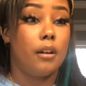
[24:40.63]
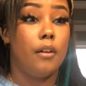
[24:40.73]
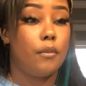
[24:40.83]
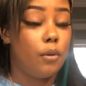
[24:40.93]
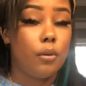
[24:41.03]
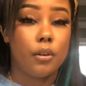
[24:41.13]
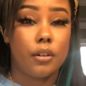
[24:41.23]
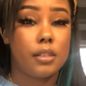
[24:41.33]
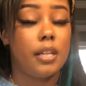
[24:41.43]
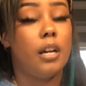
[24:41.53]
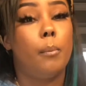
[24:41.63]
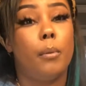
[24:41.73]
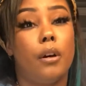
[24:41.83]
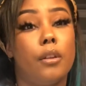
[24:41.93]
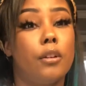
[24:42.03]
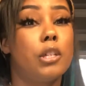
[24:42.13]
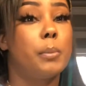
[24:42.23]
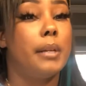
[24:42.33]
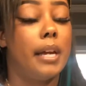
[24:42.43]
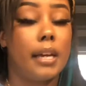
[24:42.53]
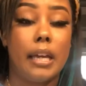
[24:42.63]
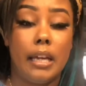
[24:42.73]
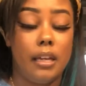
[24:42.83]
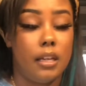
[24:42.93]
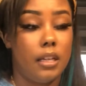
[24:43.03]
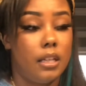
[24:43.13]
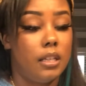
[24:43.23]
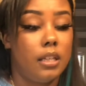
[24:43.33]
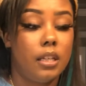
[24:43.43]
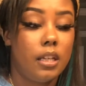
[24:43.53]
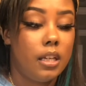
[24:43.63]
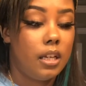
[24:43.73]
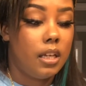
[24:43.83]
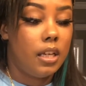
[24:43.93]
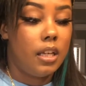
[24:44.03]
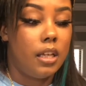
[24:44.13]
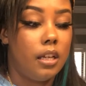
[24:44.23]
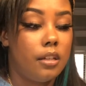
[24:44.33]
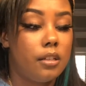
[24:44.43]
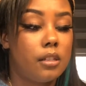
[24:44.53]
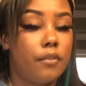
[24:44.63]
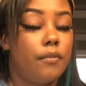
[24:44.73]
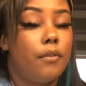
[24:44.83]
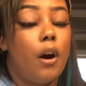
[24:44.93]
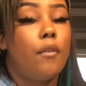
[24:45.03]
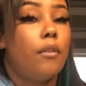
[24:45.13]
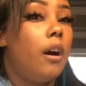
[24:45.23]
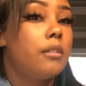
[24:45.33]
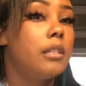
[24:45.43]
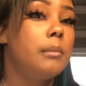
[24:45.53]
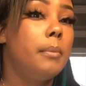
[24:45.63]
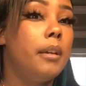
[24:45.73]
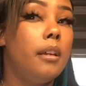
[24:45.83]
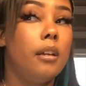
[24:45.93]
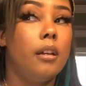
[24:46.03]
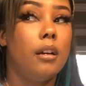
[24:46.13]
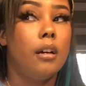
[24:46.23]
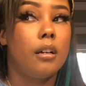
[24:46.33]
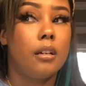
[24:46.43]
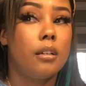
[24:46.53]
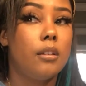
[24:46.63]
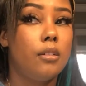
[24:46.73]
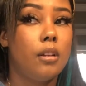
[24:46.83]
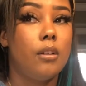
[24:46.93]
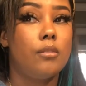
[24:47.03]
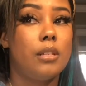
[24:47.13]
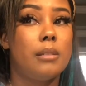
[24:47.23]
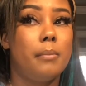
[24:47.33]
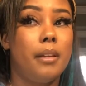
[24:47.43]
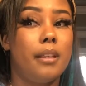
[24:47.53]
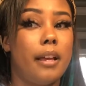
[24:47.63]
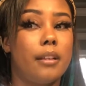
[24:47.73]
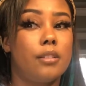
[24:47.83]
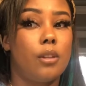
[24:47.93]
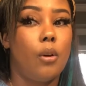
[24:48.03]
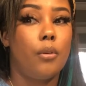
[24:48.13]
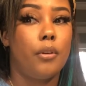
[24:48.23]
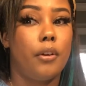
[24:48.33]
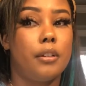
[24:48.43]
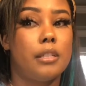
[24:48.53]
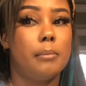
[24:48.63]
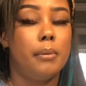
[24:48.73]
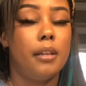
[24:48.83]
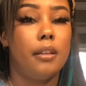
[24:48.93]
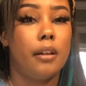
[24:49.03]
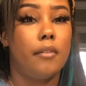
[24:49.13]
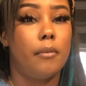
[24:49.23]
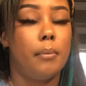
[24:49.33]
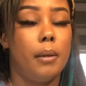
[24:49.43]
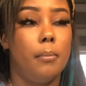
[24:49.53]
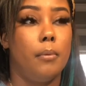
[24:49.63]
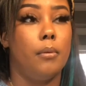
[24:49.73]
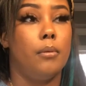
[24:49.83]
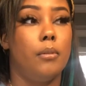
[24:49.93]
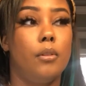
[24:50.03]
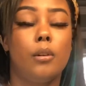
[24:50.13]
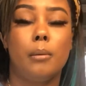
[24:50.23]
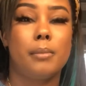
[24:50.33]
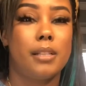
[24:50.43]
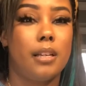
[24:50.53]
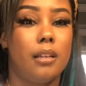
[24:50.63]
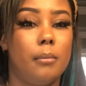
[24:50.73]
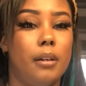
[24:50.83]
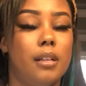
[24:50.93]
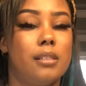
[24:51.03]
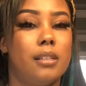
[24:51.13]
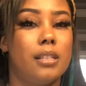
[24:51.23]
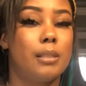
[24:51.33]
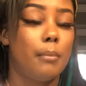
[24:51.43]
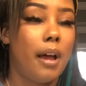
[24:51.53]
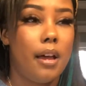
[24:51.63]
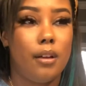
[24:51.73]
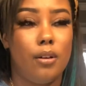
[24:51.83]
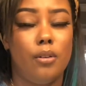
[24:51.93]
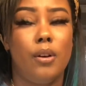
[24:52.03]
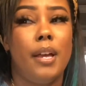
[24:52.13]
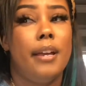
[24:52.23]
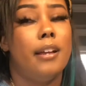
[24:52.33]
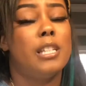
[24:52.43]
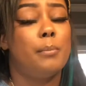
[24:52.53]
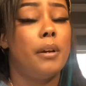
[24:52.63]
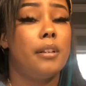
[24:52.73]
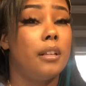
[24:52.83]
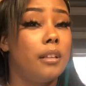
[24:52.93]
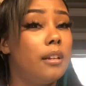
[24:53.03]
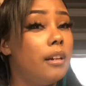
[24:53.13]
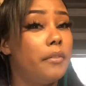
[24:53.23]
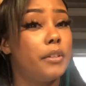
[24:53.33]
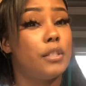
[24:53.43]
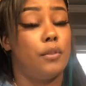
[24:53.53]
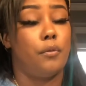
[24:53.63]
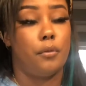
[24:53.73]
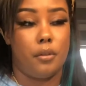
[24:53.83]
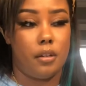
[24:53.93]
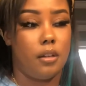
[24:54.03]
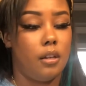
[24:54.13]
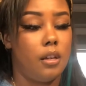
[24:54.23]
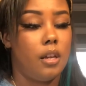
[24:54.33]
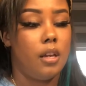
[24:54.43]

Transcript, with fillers: of course, help others when I can, and just overall just be a, you know, just be that shoulder and just be there for people. You know what I'm saying? Because a smile and spreading love is free.